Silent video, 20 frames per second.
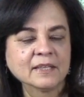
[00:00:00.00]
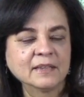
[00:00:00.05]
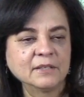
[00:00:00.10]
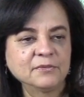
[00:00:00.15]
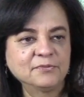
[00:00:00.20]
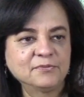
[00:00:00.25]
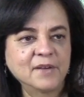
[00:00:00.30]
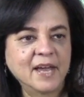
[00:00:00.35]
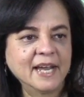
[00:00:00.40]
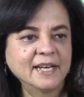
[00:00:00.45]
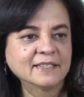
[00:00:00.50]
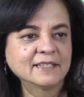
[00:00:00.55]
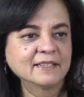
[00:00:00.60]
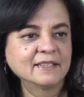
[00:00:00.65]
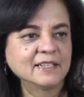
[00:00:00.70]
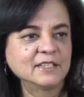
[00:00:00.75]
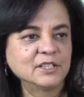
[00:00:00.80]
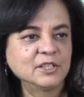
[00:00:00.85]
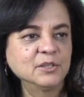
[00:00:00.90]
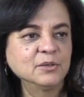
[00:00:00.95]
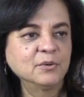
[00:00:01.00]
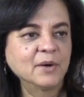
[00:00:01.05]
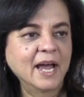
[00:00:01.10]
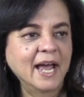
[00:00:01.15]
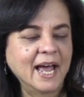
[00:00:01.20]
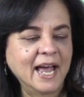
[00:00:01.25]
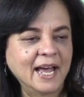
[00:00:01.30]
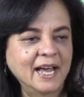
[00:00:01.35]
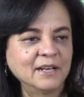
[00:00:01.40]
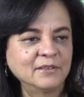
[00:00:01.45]
the fact that you
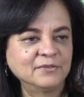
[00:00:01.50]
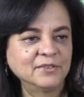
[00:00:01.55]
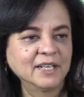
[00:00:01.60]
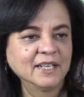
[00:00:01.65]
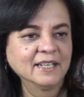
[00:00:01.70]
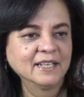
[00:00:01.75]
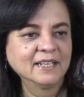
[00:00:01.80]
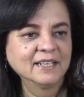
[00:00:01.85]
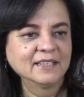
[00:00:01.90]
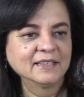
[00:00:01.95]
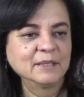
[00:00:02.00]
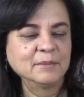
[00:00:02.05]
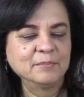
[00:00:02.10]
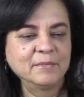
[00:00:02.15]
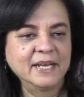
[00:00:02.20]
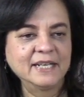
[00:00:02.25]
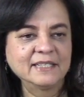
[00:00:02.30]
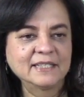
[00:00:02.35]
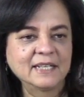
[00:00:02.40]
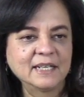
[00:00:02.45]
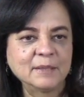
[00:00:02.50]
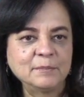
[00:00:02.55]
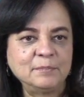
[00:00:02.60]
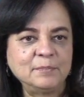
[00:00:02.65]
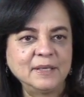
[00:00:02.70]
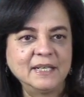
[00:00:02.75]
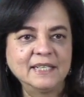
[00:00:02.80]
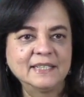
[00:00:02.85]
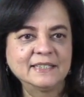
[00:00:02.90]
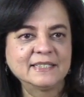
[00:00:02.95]
have the mental
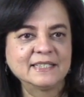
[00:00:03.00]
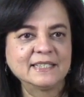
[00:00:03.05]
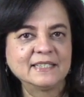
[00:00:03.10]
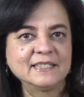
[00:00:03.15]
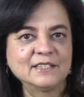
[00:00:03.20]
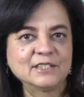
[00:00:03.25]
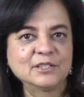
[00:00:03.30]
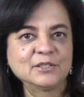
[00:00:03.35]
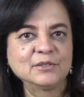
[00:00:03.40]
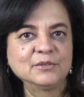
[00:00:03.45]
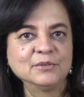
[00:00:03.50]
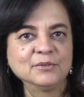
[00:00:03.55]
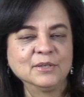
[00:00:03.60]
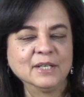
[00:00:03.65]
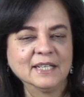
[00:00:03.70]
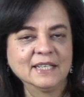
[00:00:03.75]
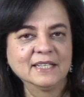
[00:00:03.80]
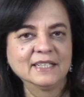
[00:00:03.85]
ability to